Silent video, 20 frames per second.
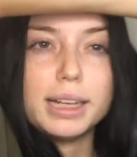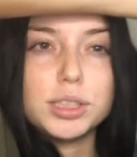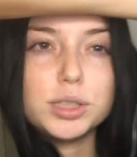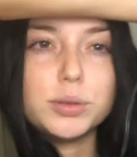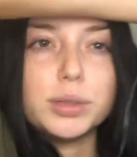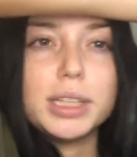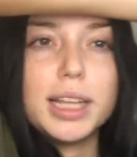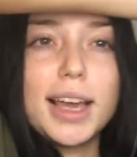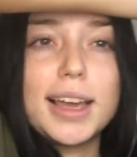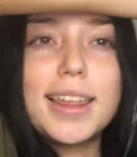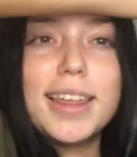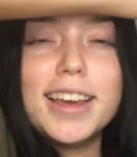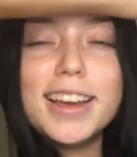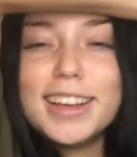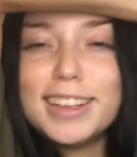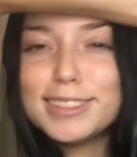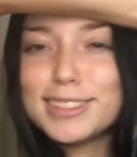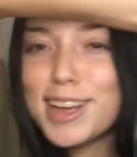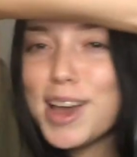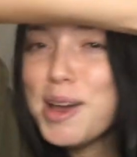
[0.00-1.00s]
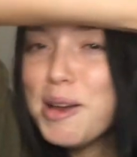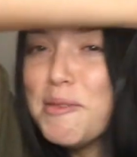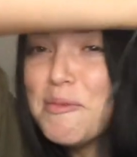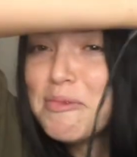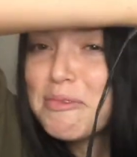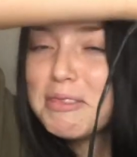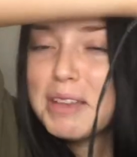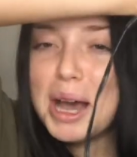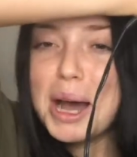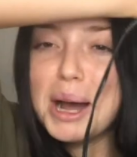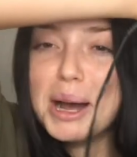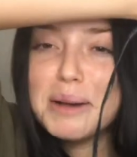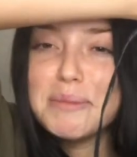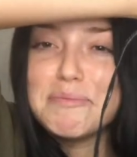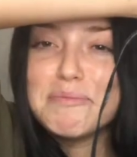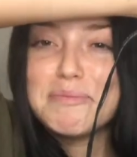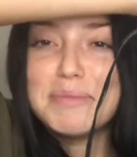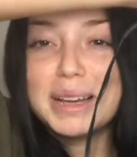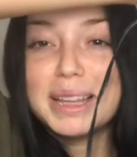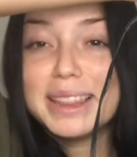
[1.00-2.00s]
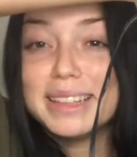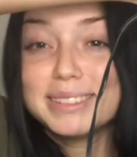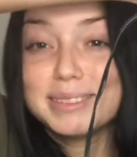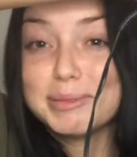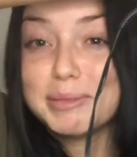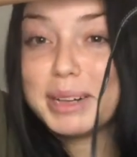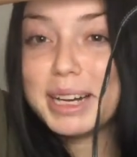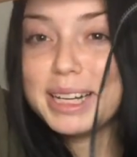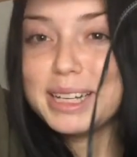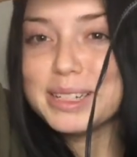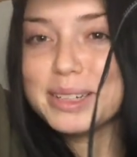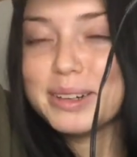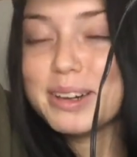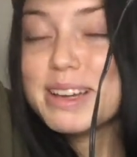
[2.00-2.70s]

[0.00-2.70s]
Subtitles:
I do it like this, but this is what I do.